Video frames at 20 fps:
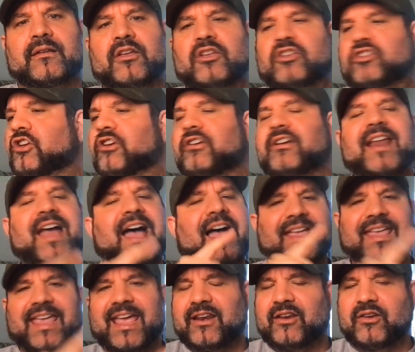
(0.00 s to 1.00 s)
You're not
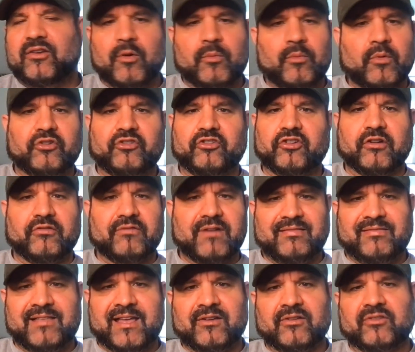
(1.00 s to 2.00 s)
getting no more Sugar Ray
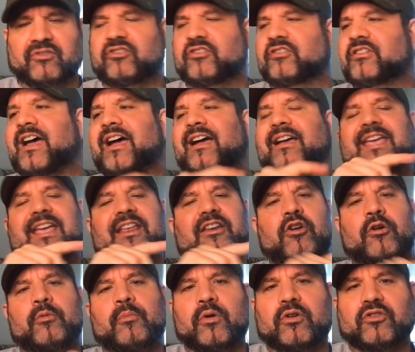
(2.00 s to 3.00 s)
Leonards. You're not getting
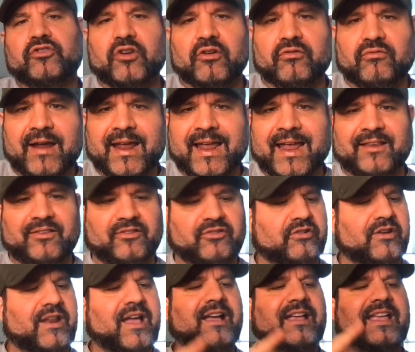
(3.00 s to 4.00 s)
no more Durans.
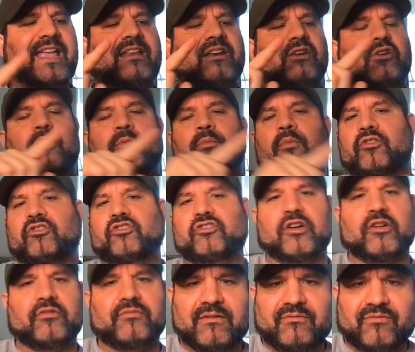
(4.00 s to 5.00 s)
You're not getting no more
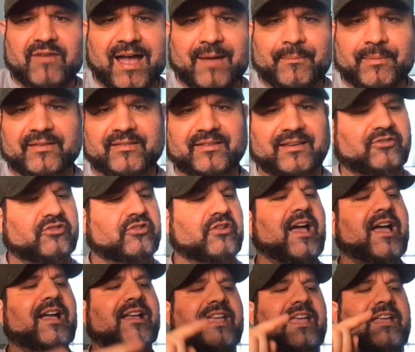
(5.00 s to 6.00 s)
Sugar Ray Robinsons. You're
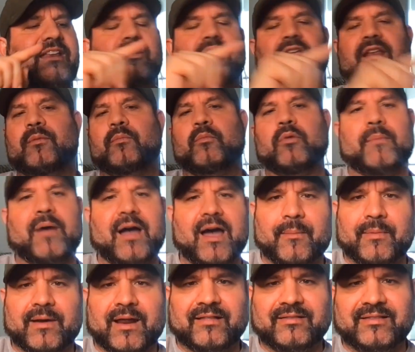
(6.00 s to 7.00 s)
not getting any more
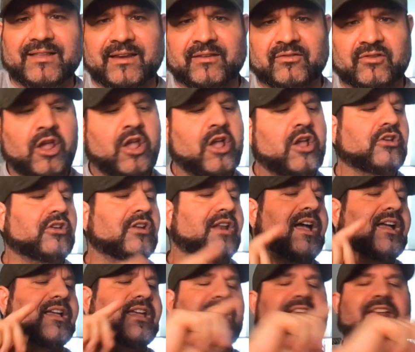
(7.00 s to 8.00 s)
Muhammad Ali's. You're
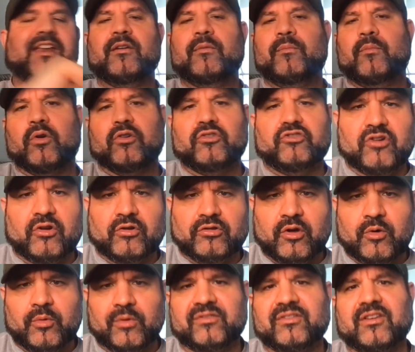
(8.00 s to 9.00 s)
not getting any more Joe
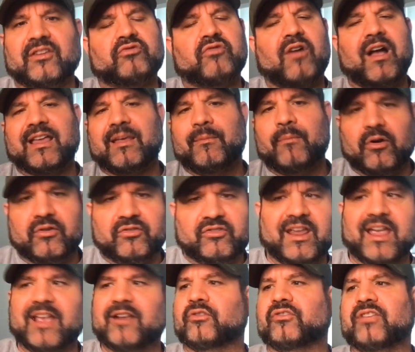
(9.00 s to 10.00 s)
Louis's, Rocky
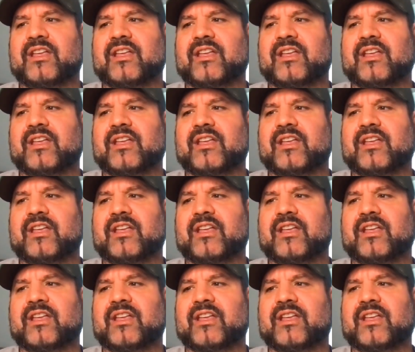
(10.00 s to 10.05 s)
Marciano's.